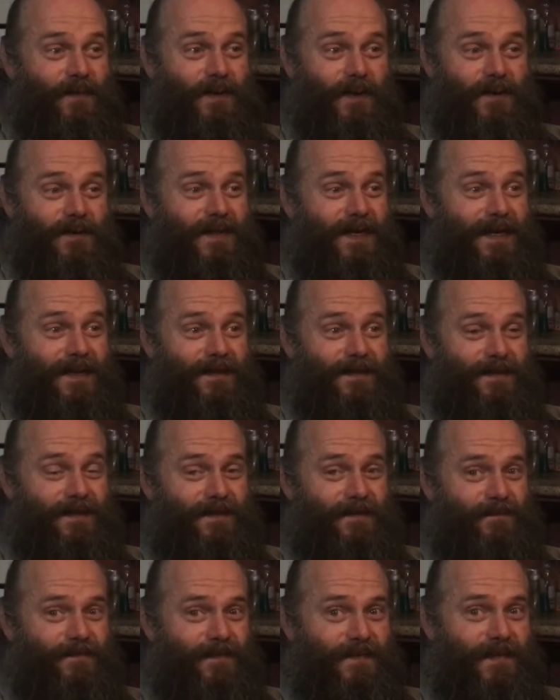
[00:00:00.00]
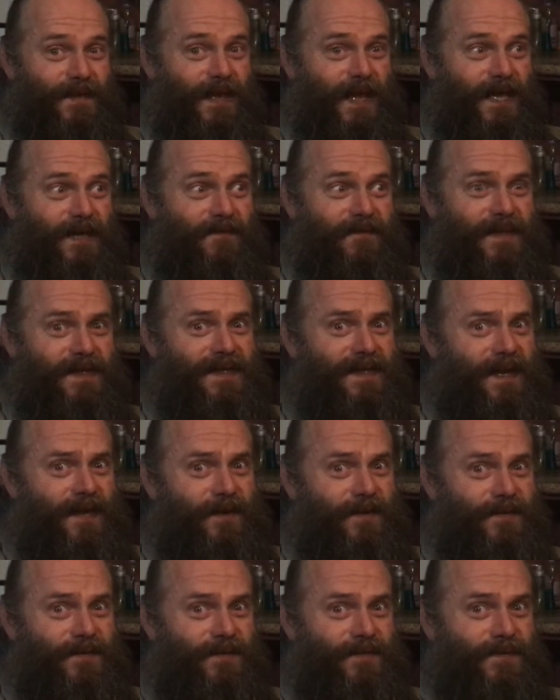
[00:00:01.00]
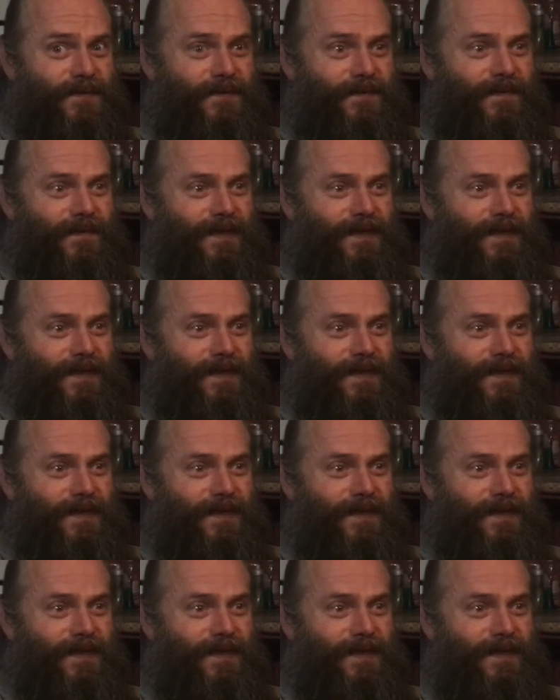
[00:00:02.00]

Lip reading: process, life itself.